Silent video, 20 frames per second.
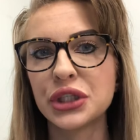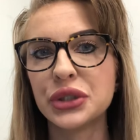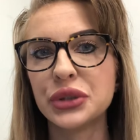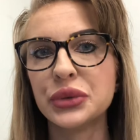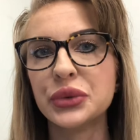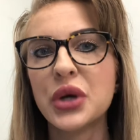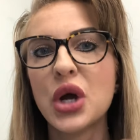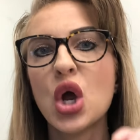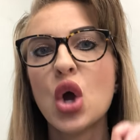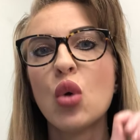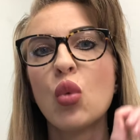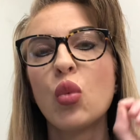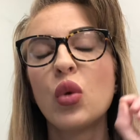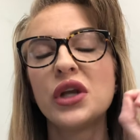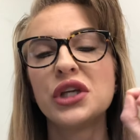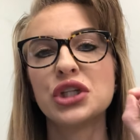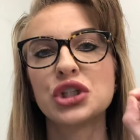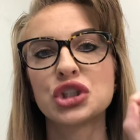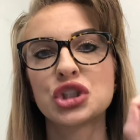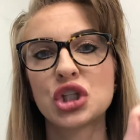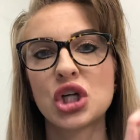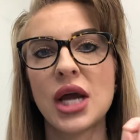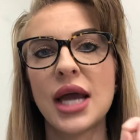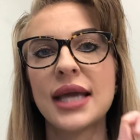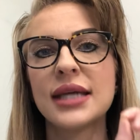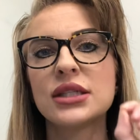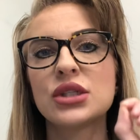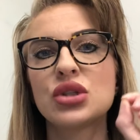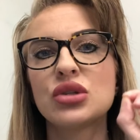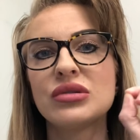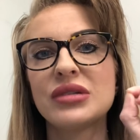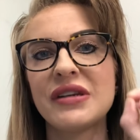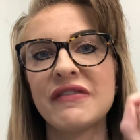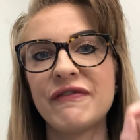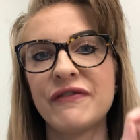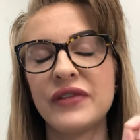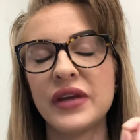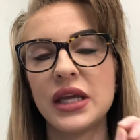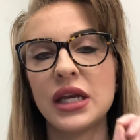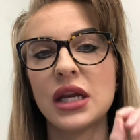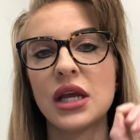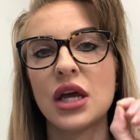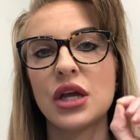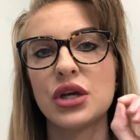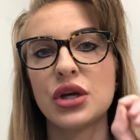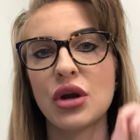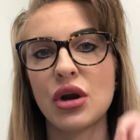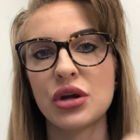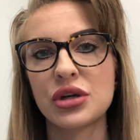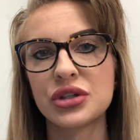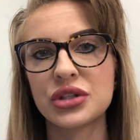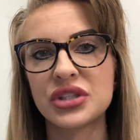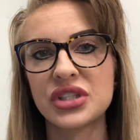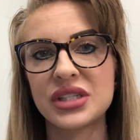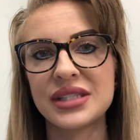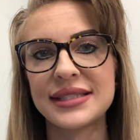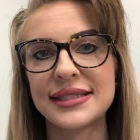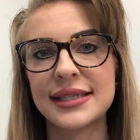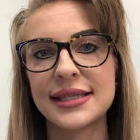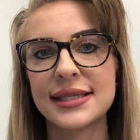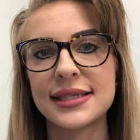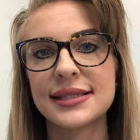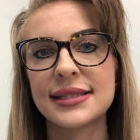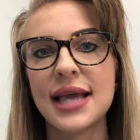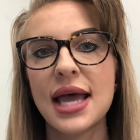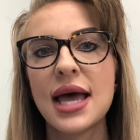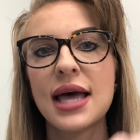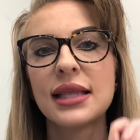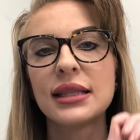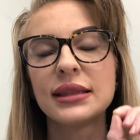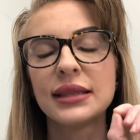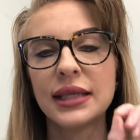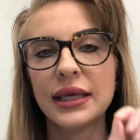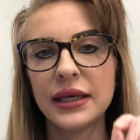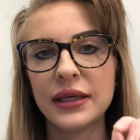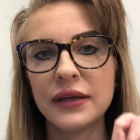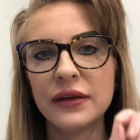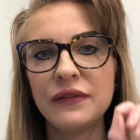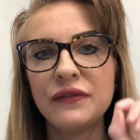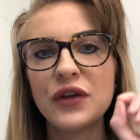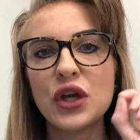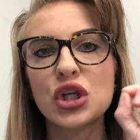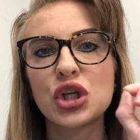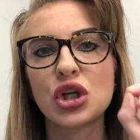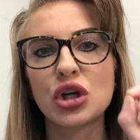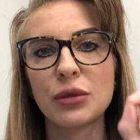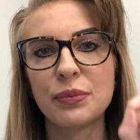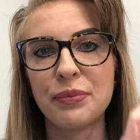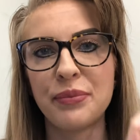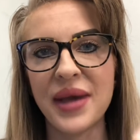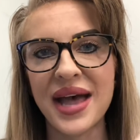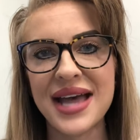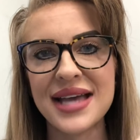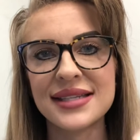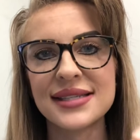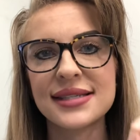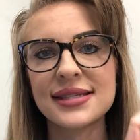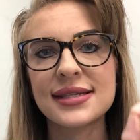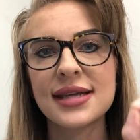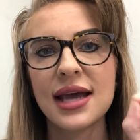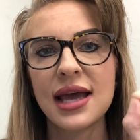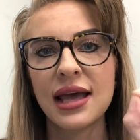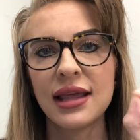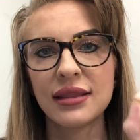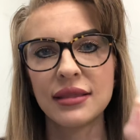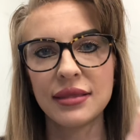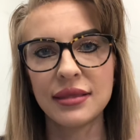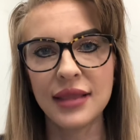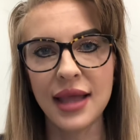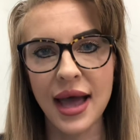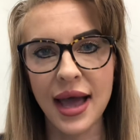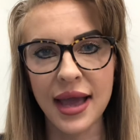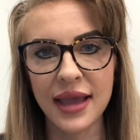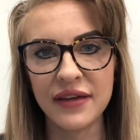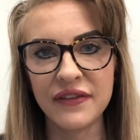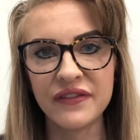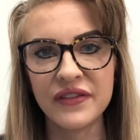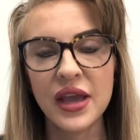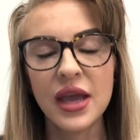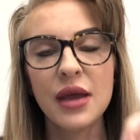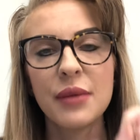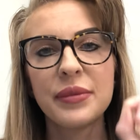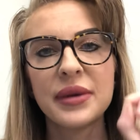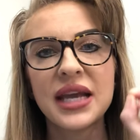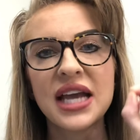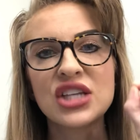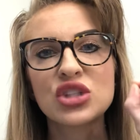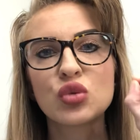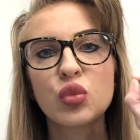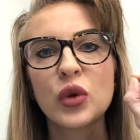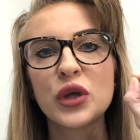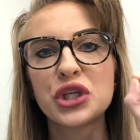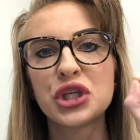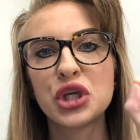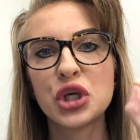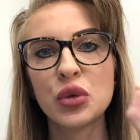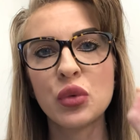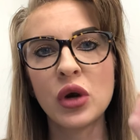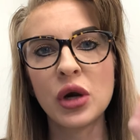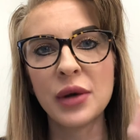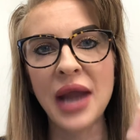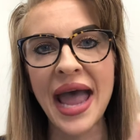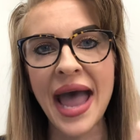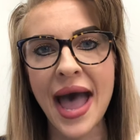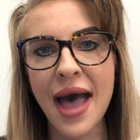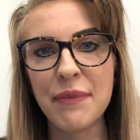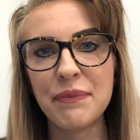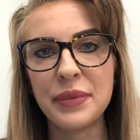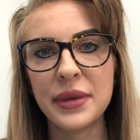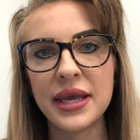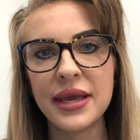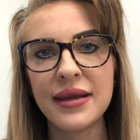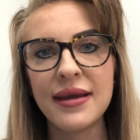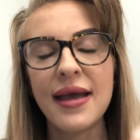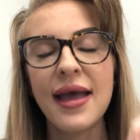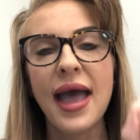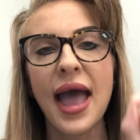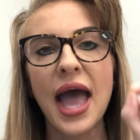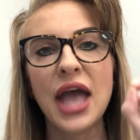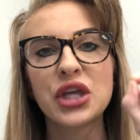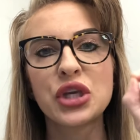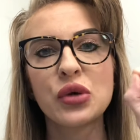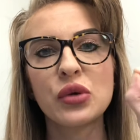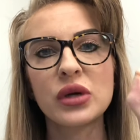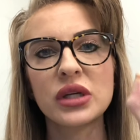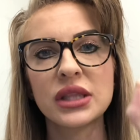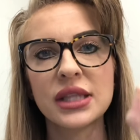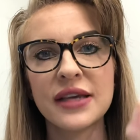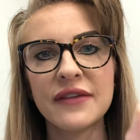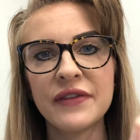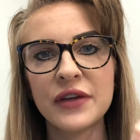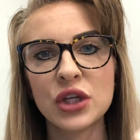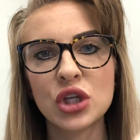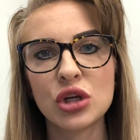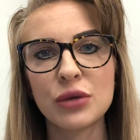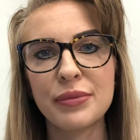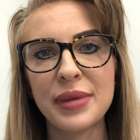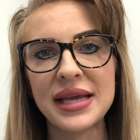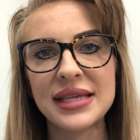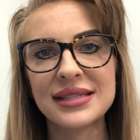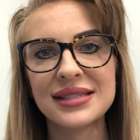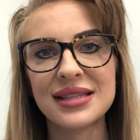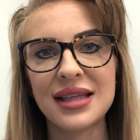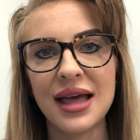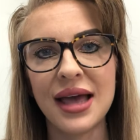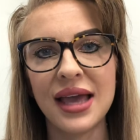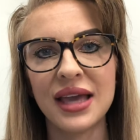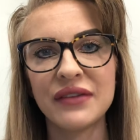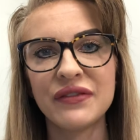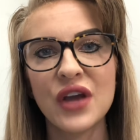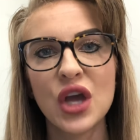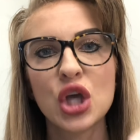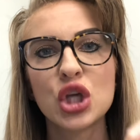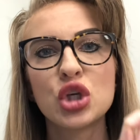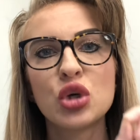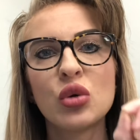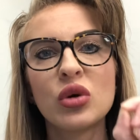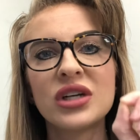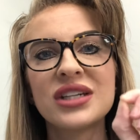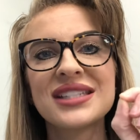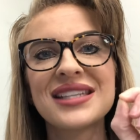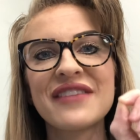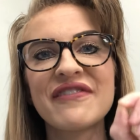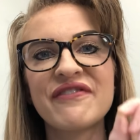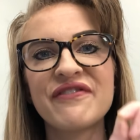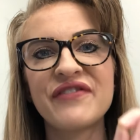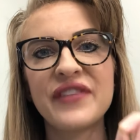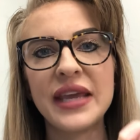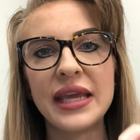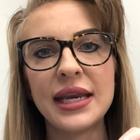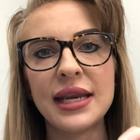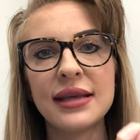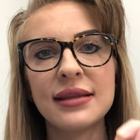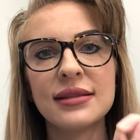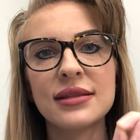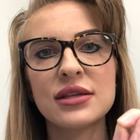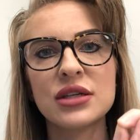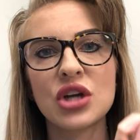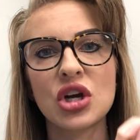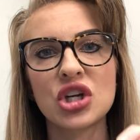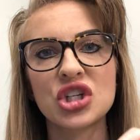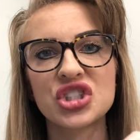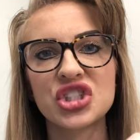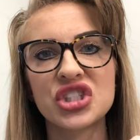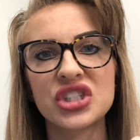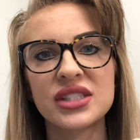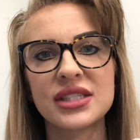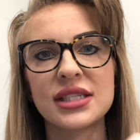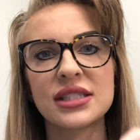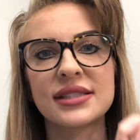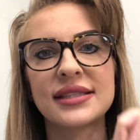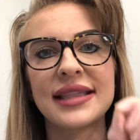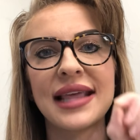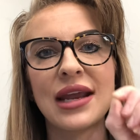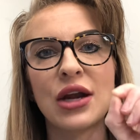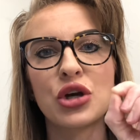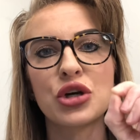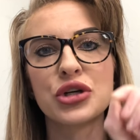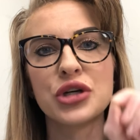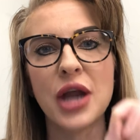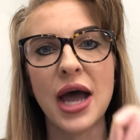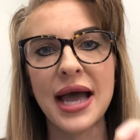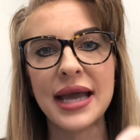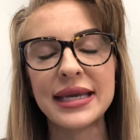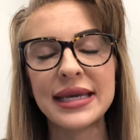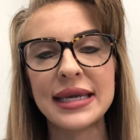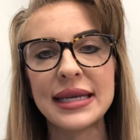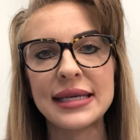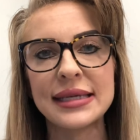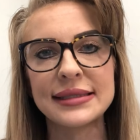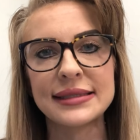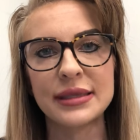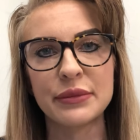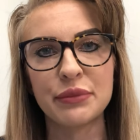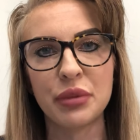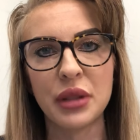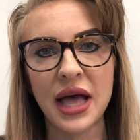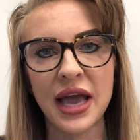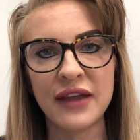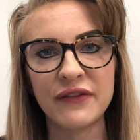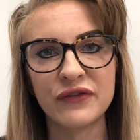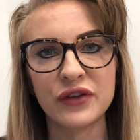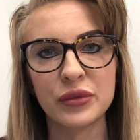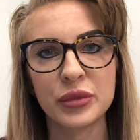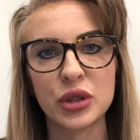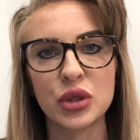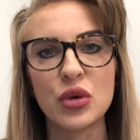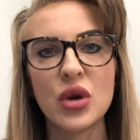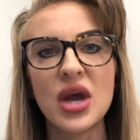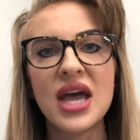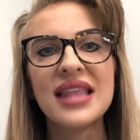you, when you're trying to defeat a narcissist, live your best life. Because when you are happy and you are living your best life, you are defeating the narcissist. They are not getting supply from you.